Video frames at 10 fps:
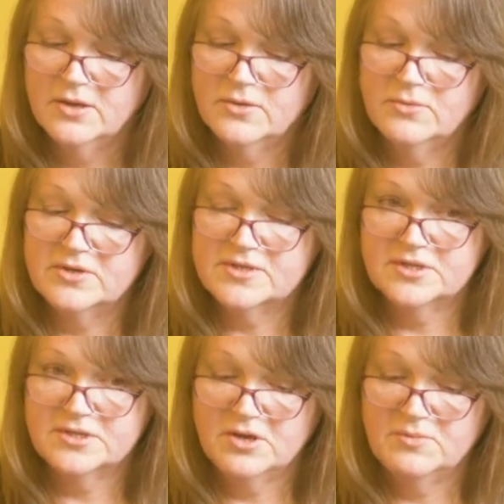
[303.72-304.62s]
Whilst
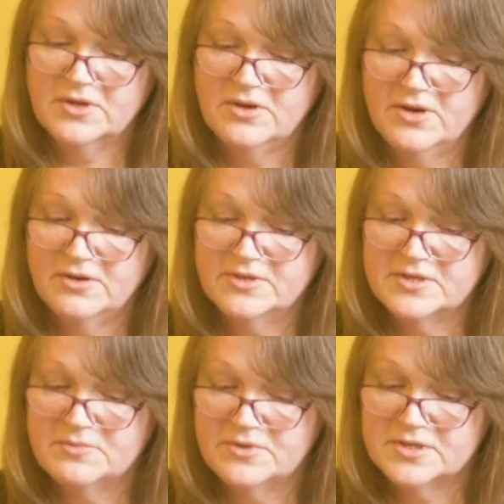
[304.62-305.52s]
the Dharmakaya is
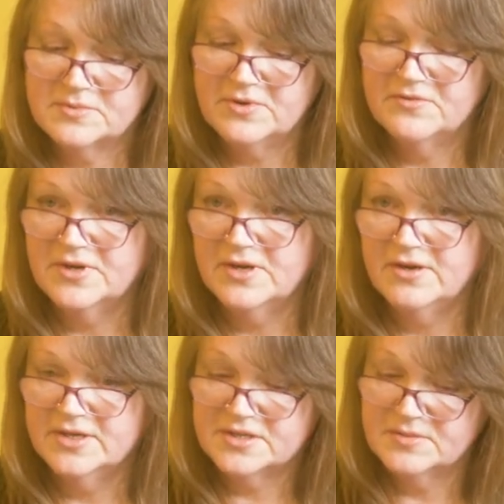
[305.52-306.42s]
the principle of
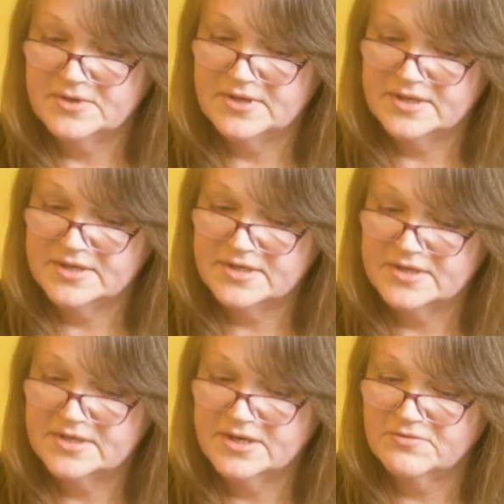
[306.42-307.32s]
enlightenment as
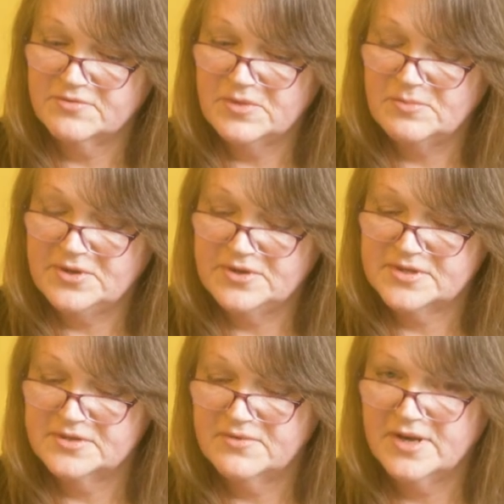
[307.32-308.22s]
distinct from the
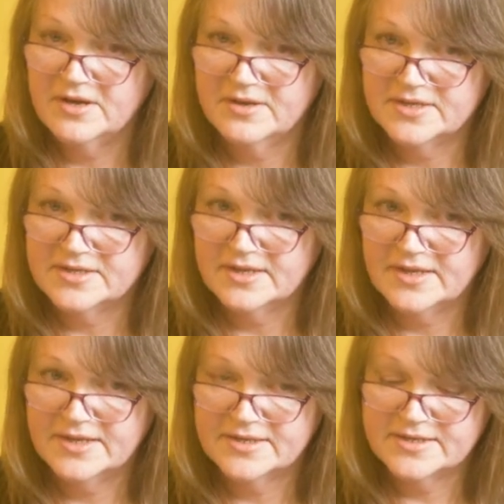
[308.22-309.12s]
person realising
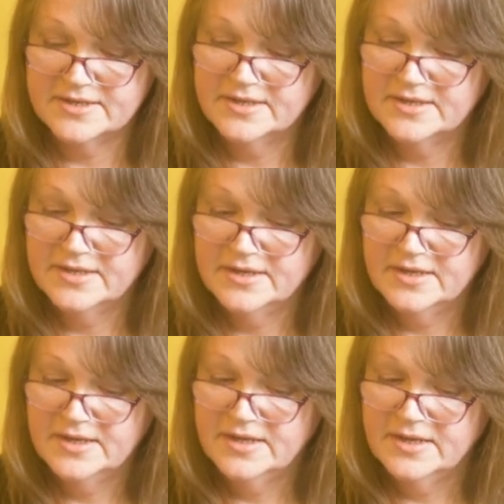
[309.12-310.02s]
it,
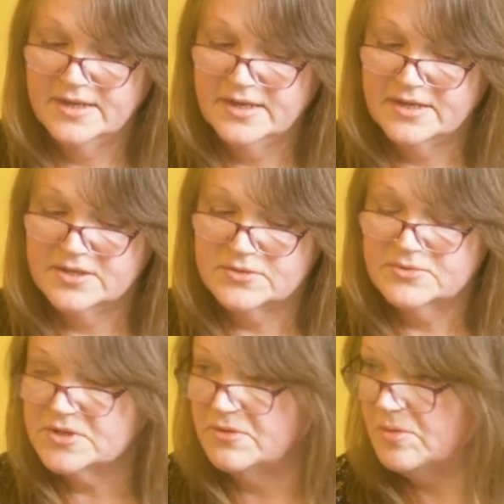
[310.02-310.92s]
it is
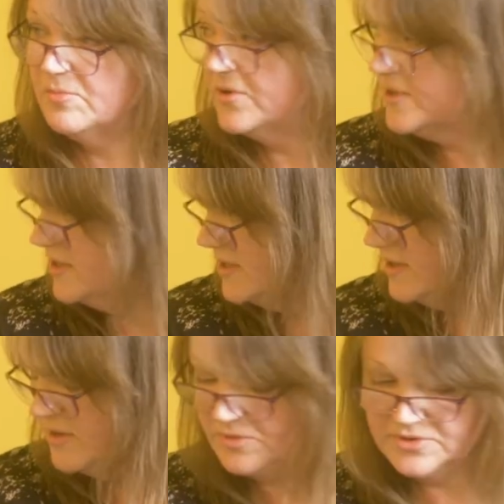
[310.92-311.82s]
also embodied
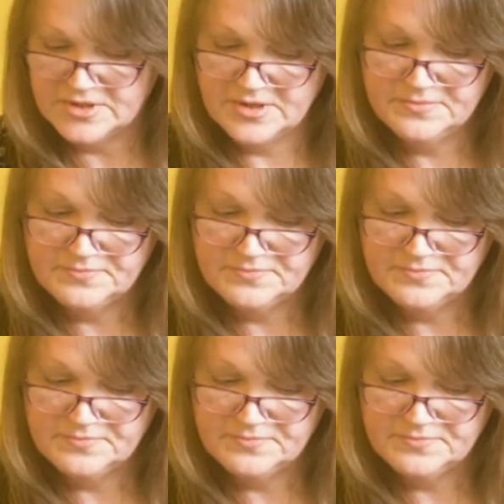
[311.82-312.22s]
in the Buddha.